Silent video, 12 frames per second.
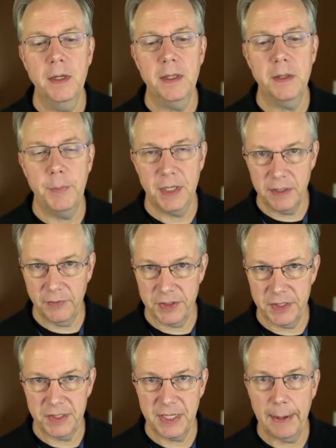The big difference
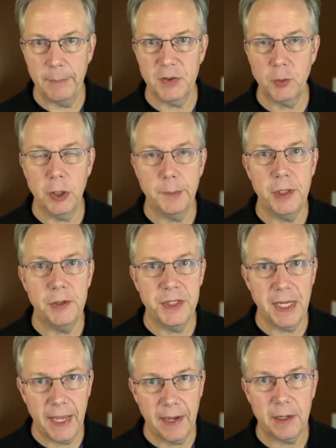this time is we're going to be
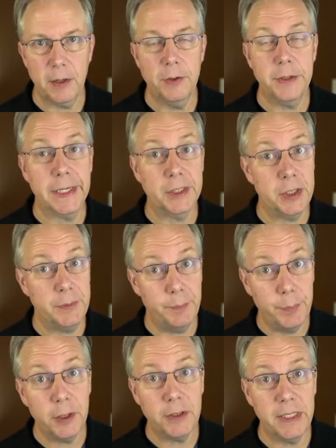using Kaniko to actually
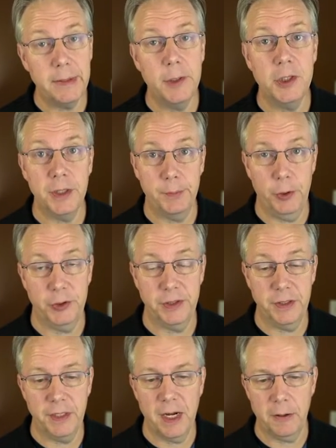build an image and push it
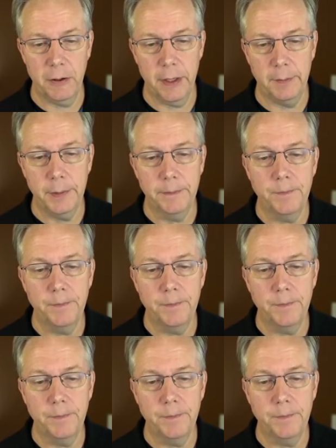to Docker Hub.